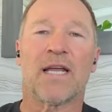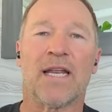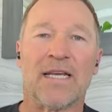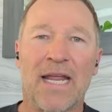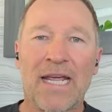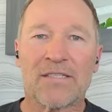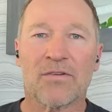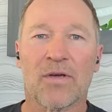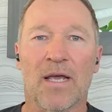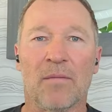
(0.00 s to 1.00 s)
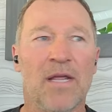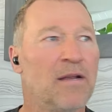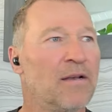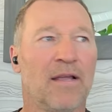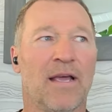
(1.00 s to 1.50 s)
everybody was standing next
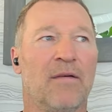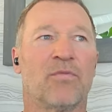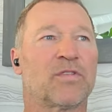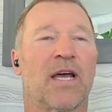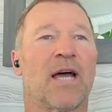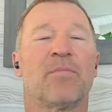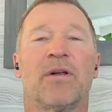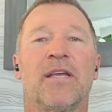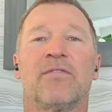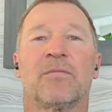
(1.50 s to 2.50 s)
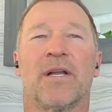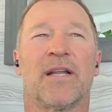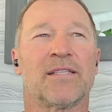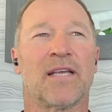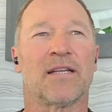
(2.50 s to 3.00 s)
to him. It was
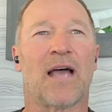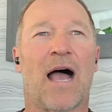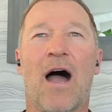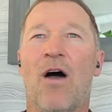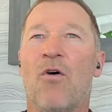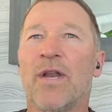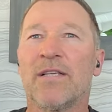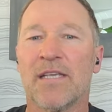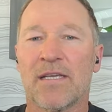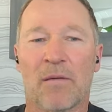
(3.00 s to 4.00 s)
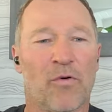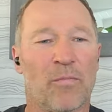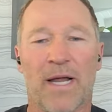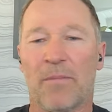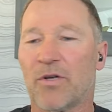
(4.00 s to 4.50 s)
unbelievable. And I said, how
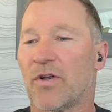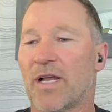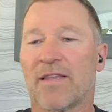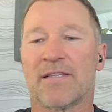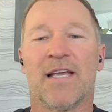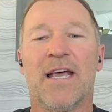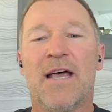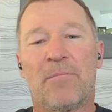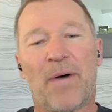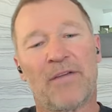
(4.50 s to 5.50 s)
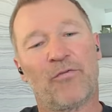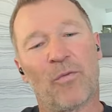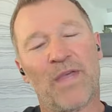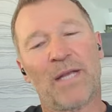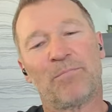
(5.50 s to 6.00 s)
does he come from an amateur like that?
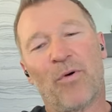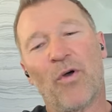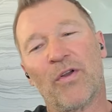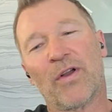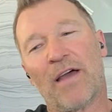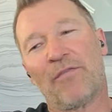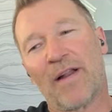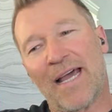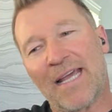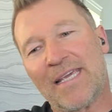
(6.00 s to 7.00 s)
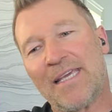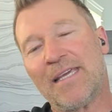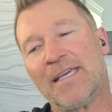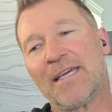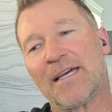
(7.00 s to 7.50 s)
But from that point on, I
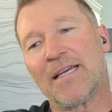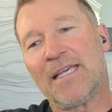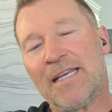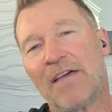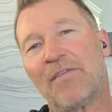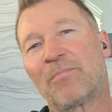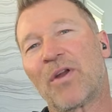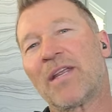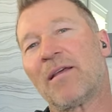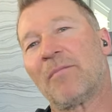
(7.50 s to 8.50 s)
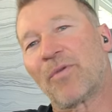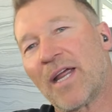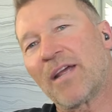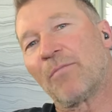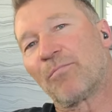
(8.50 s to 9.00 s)
felt like he never
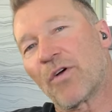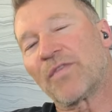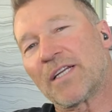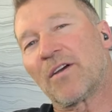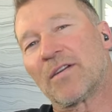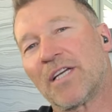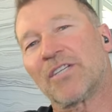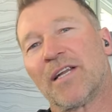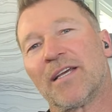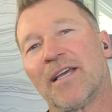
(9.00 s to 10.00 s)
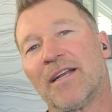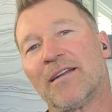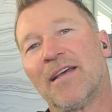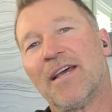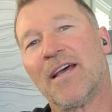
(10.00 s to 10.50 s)
brought that
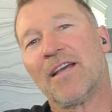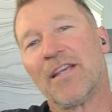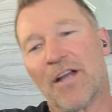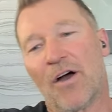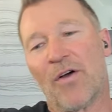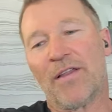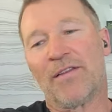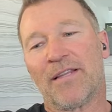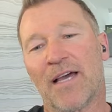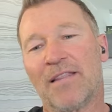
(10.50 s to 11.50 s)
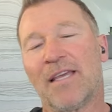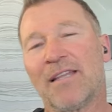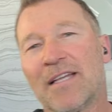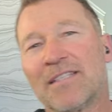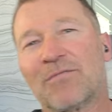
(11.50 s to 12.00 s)
condition again. you know,
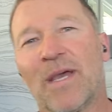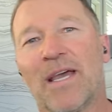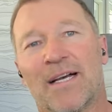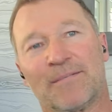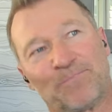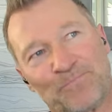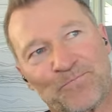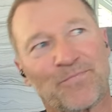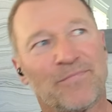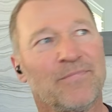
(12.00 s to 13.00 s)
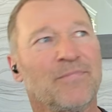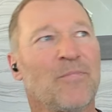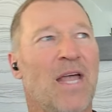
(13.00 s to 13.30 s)
and I think that's where